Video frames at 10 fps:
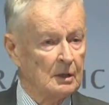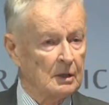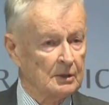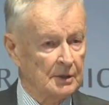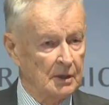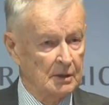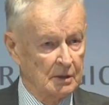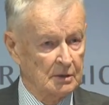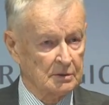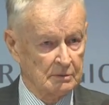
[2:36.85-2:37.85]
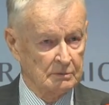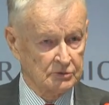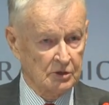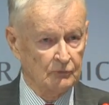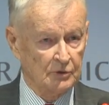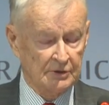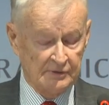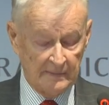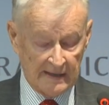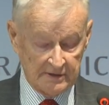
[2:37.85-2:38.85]
on a somewhat
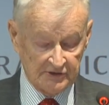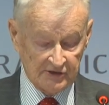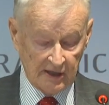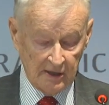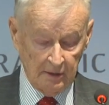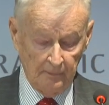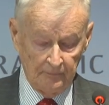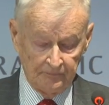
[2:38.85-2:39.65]
dramatic scale,